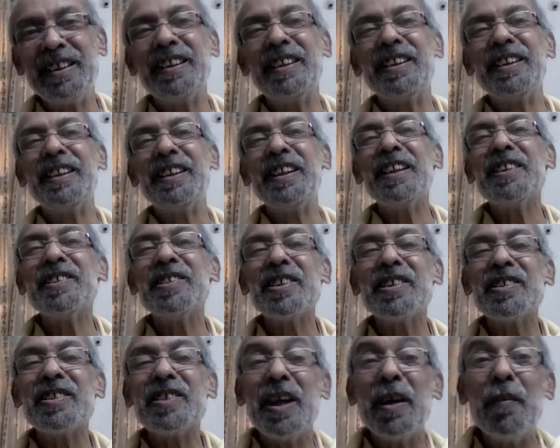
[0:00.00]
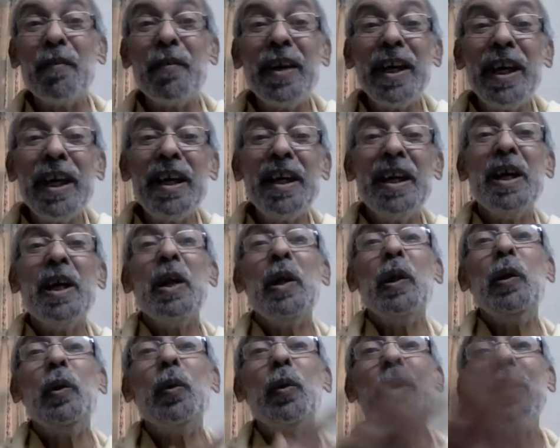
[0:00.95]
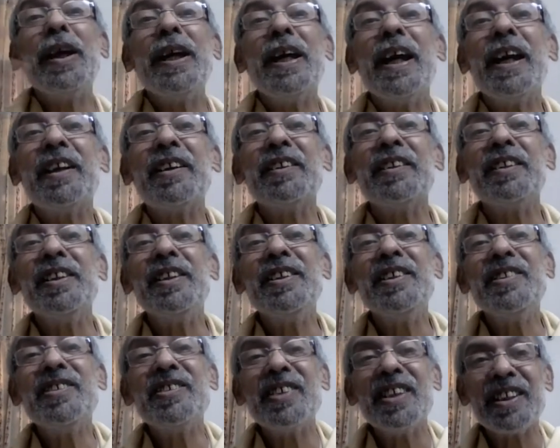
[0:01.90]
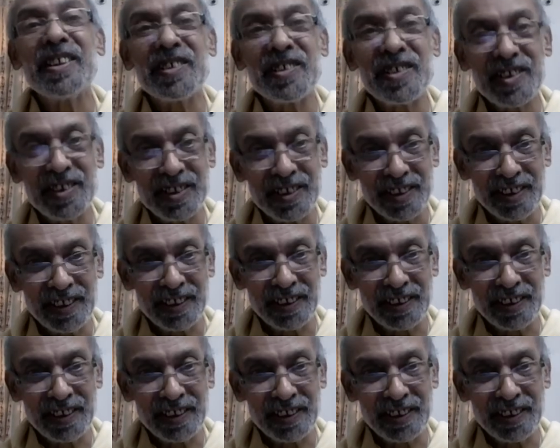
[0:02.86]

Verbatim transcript: takes us away looking at things external.